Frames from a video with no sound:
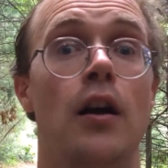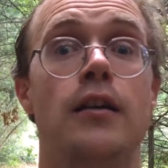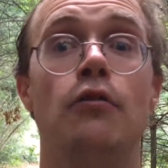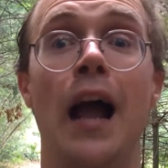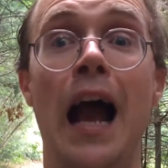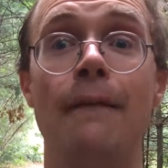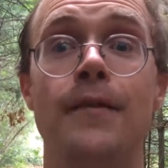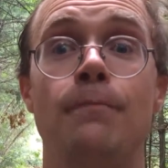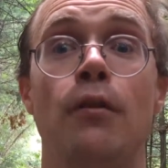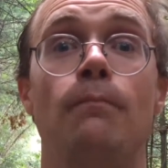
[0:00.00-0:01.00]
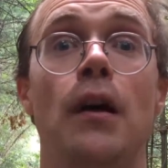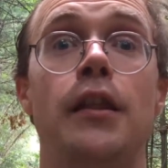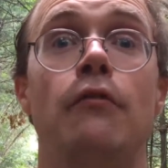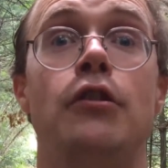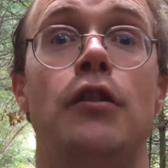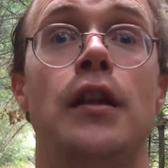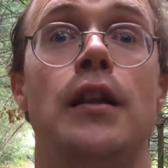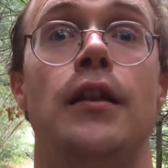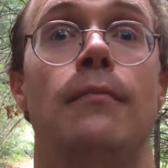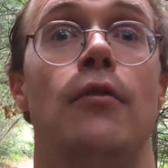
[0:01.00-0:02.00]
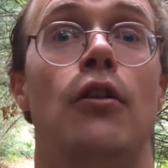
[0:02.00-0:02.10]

you have to put muscle in your system.